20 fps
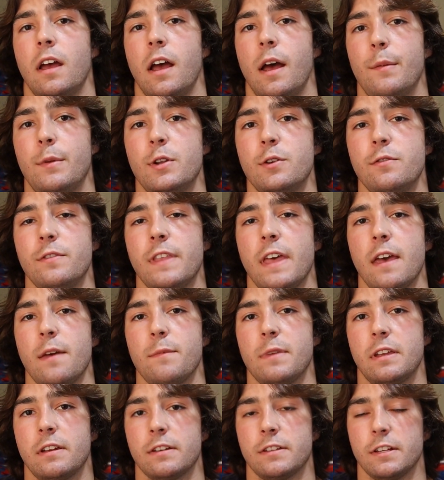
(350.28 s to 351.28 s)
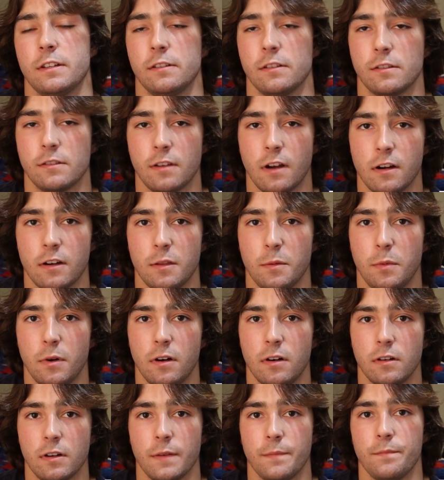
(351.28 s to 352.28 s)
I'm doing that because it's the start of the
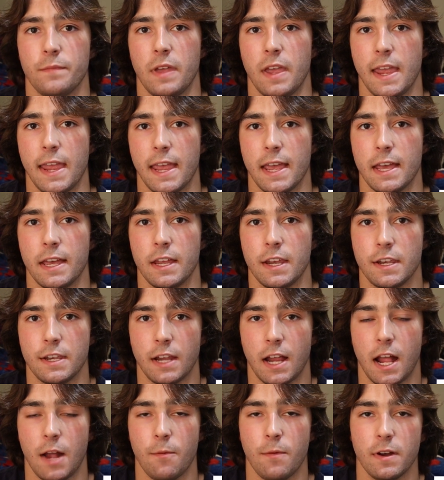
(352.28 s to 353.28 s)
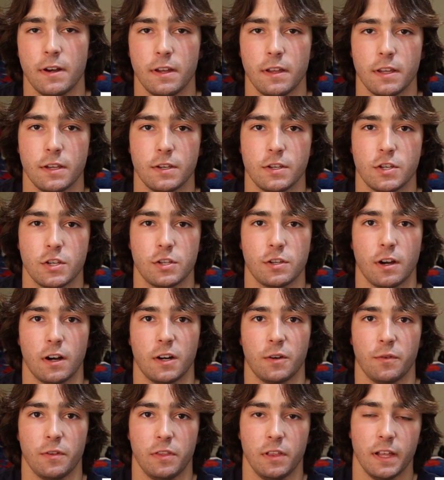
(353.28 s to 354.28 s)
bulk, and I want to
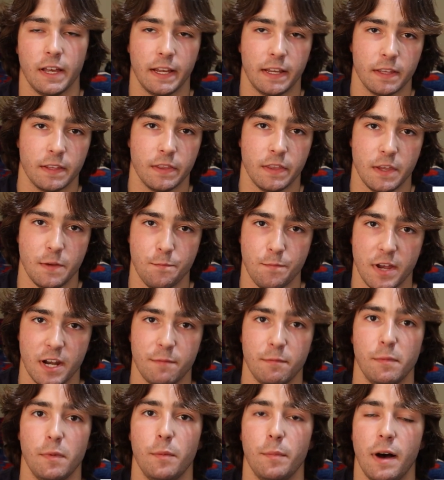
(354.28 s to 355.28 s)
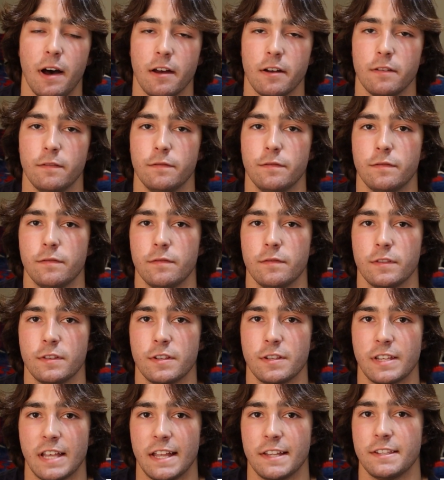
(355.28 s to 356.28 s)
start with like the minimum amount of
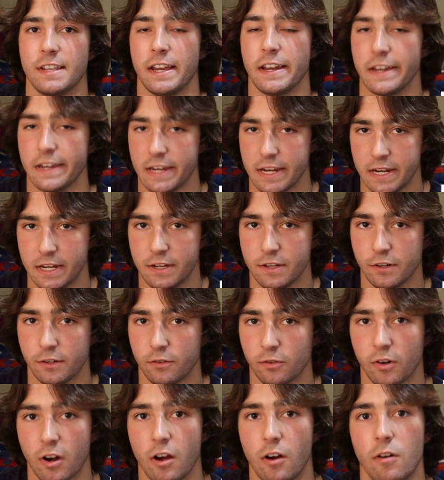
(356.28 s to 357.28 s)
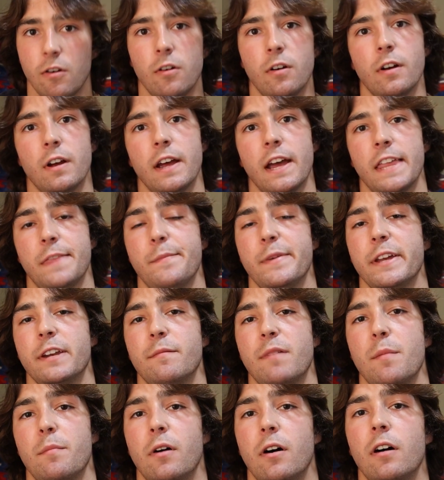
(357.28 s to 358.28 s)
sets I need to grow at the beginning
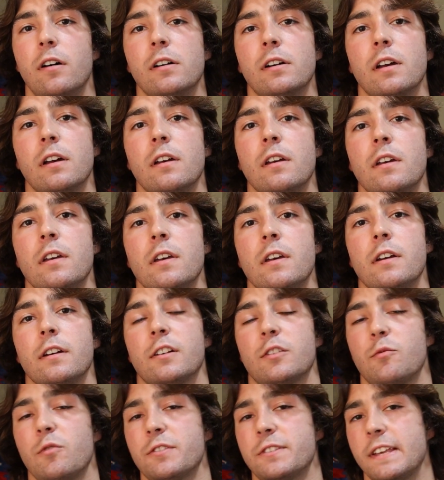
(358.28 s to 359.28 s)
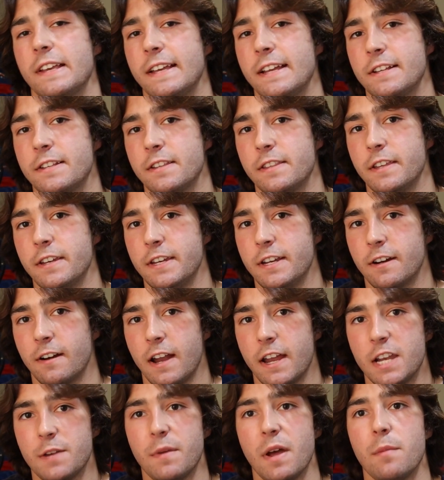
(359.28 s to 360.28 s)
of my bulk. Because once I get to the near
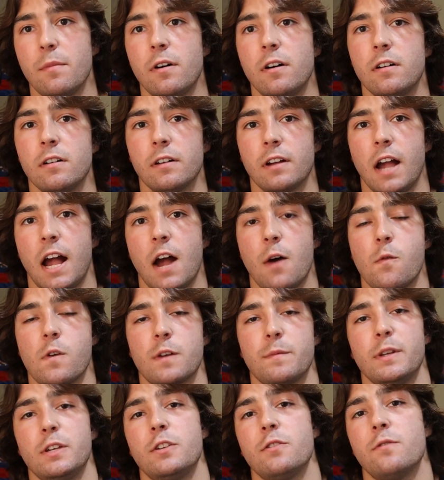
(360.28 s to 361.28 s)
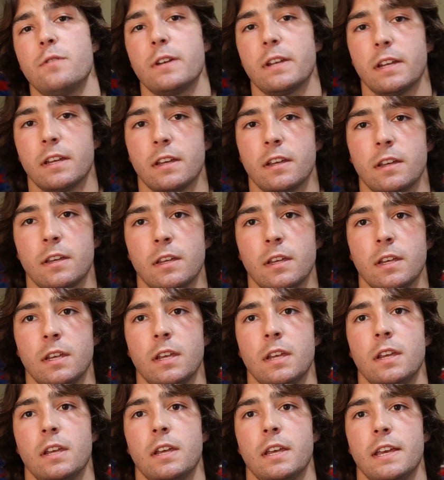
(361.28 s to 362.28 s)
end of my bulk, I want to be doing
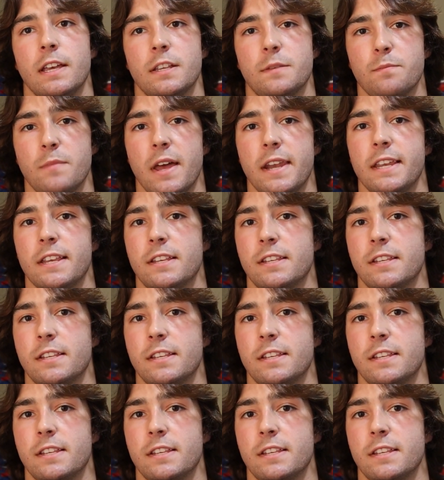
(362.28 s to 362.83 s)
as many